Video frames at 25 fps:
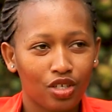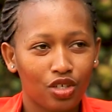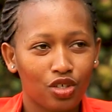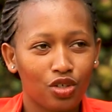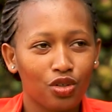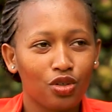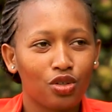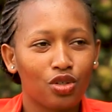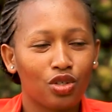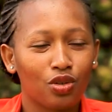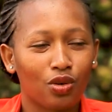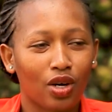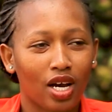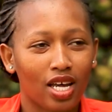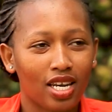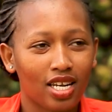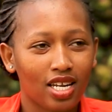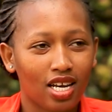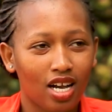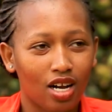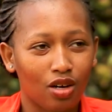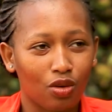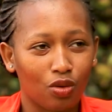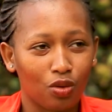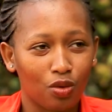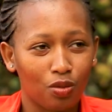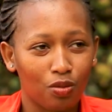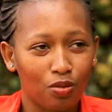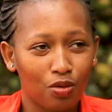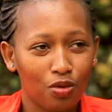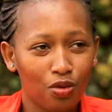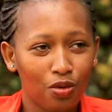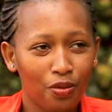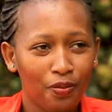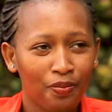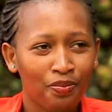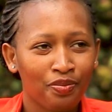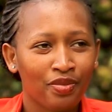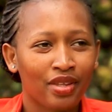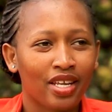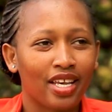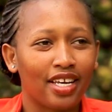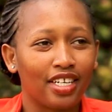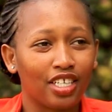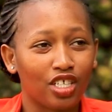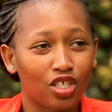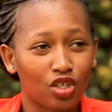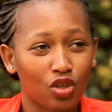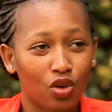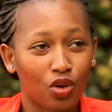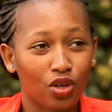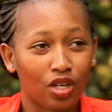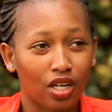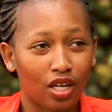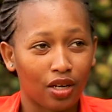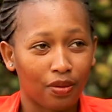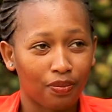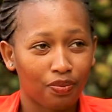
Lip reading: She used to carry kangumu and soda.